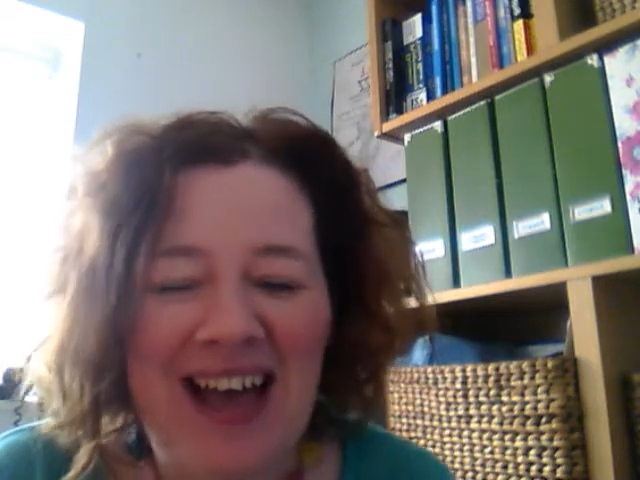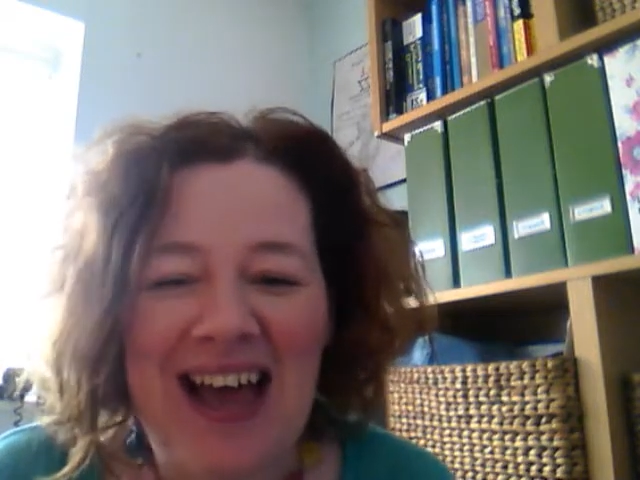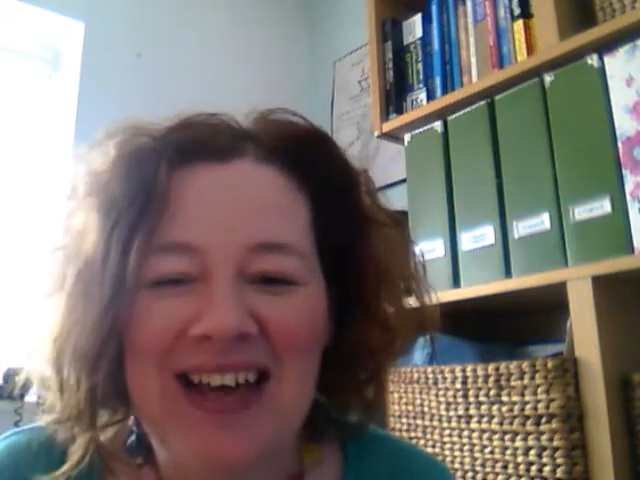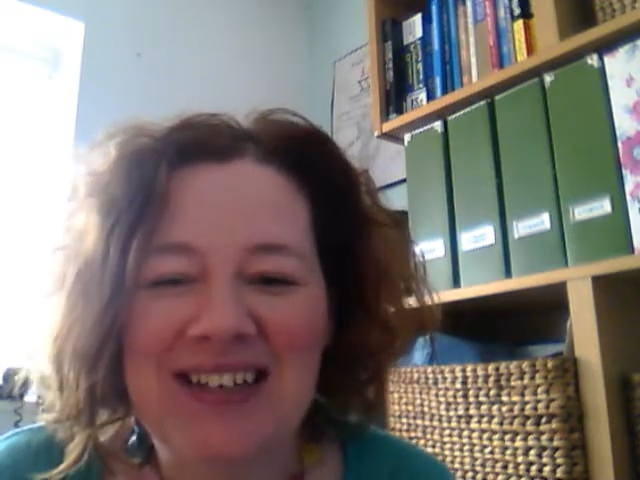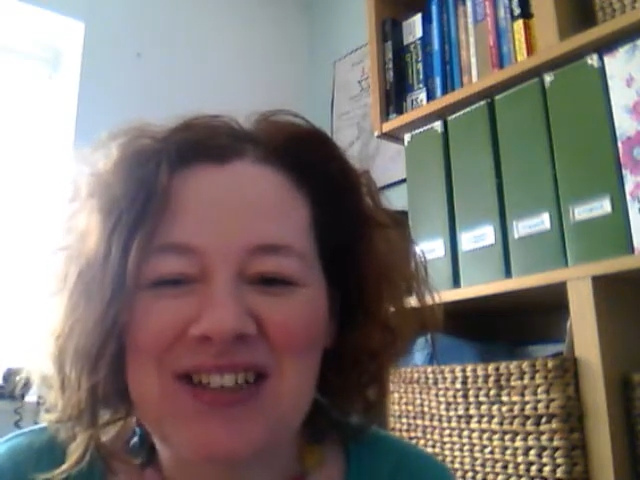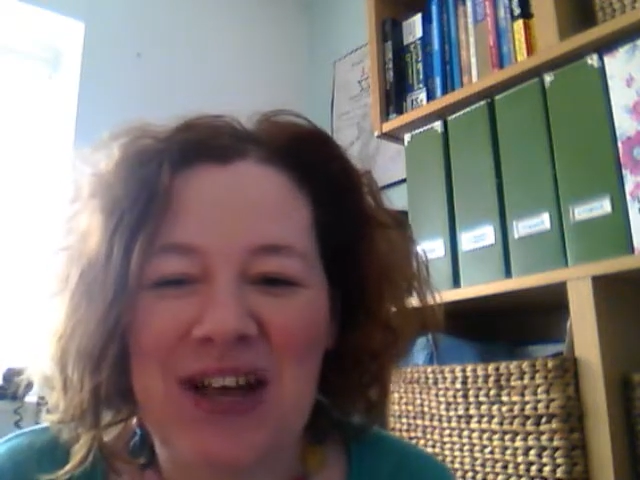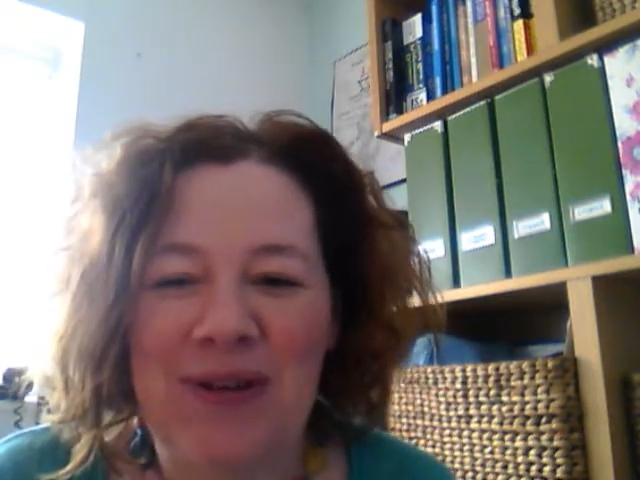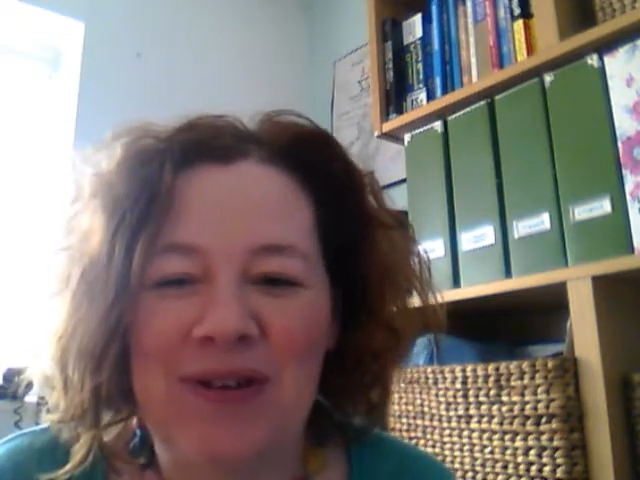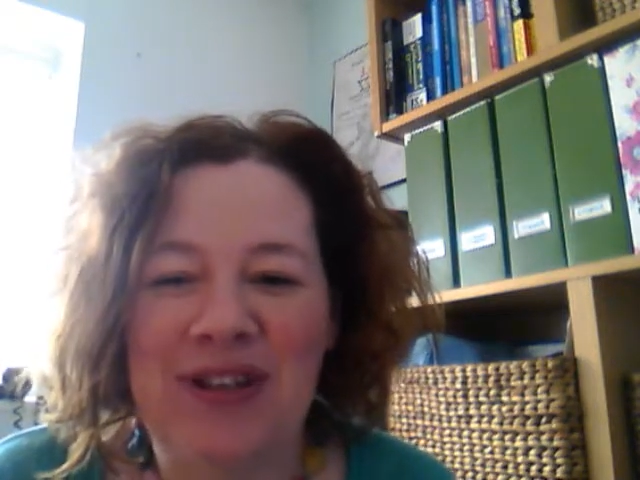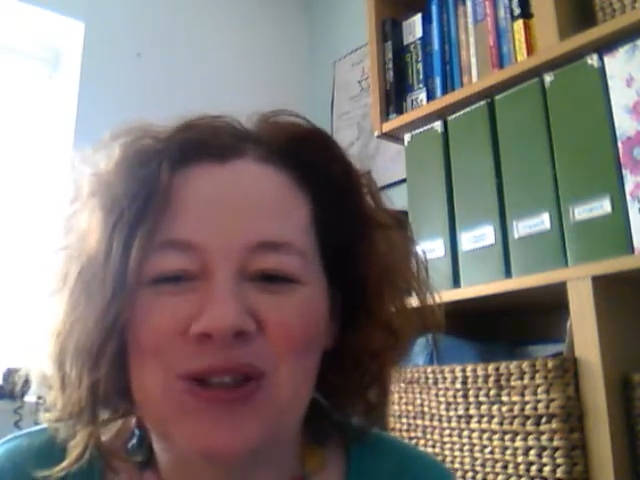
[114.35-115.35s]
and go
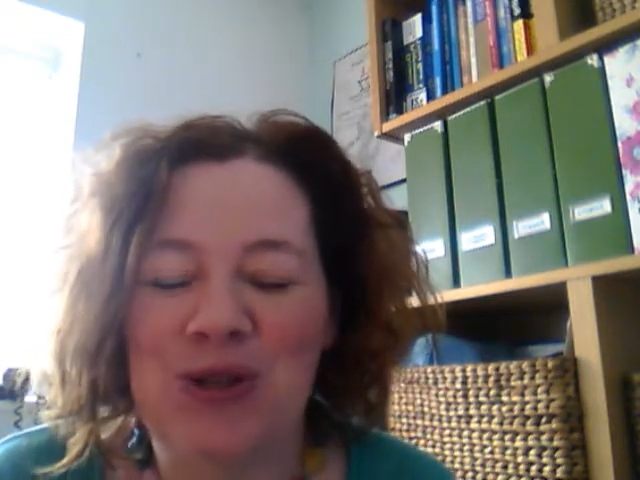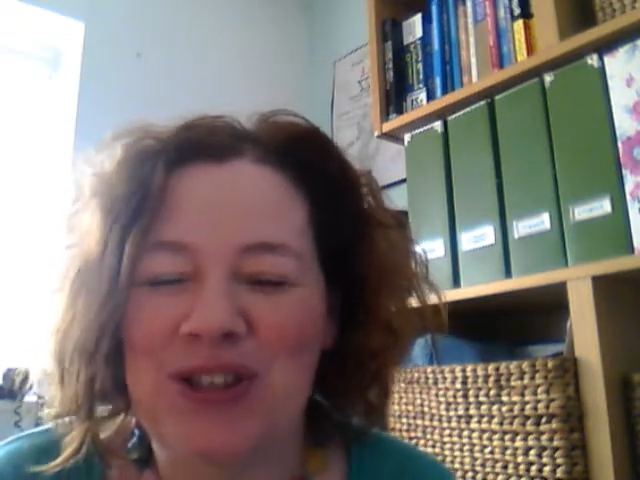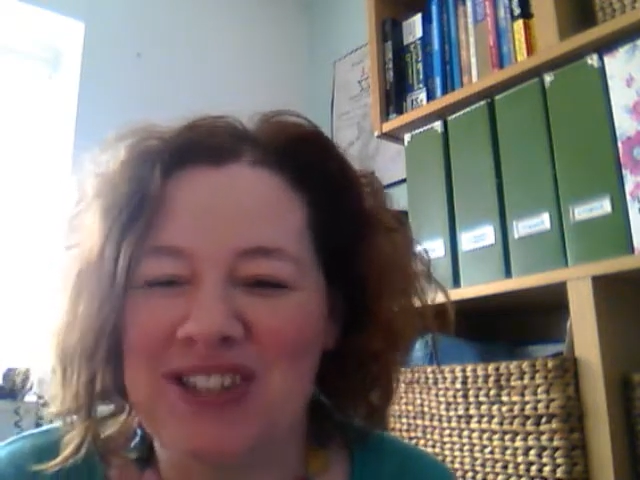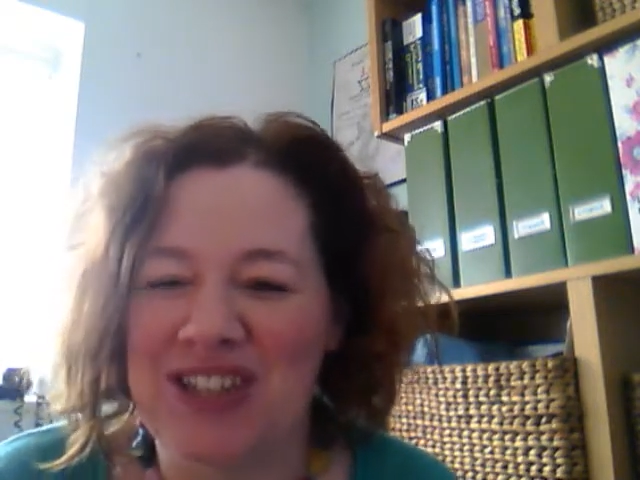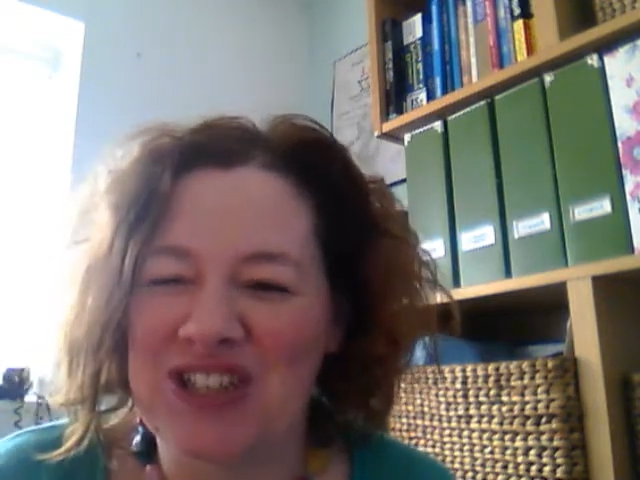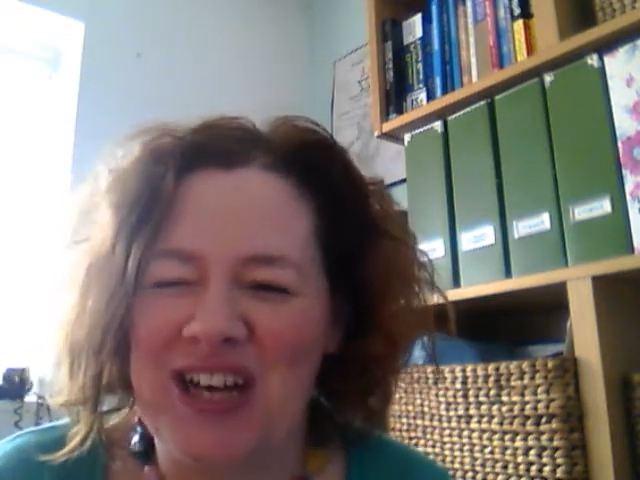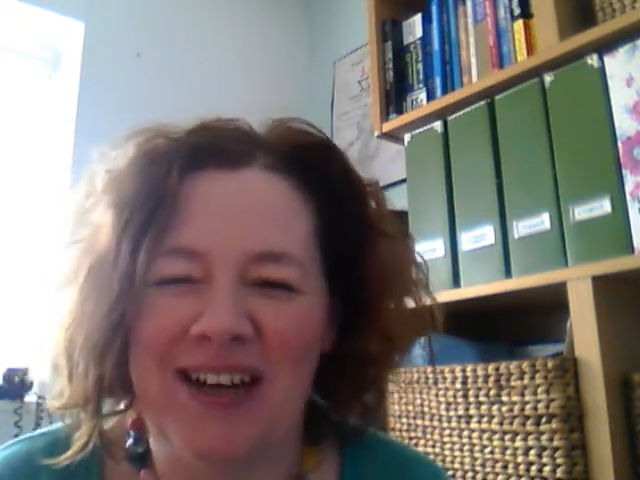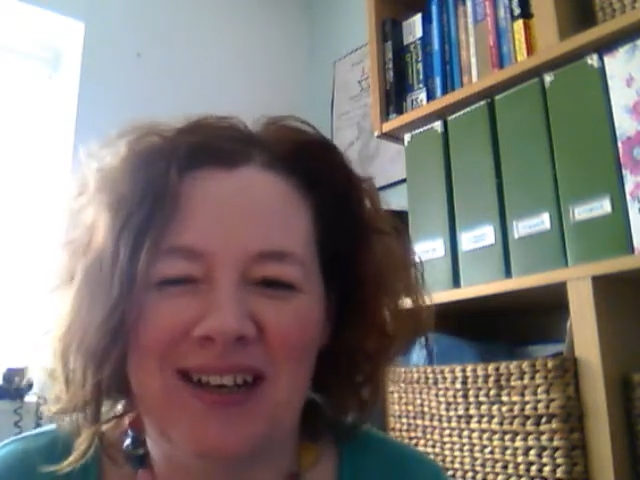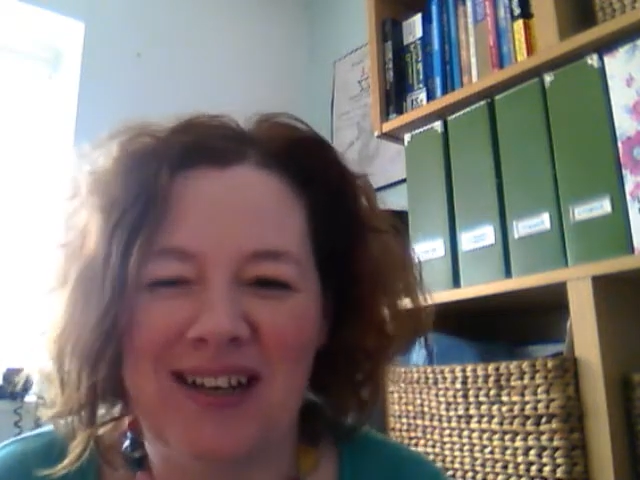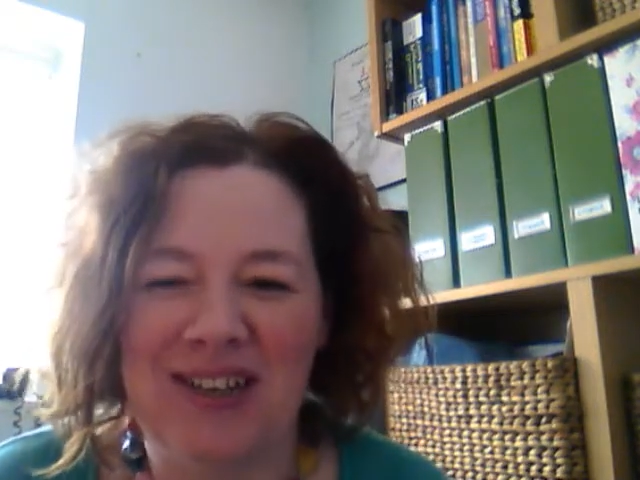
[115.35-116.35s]
and enjoy the sunshine.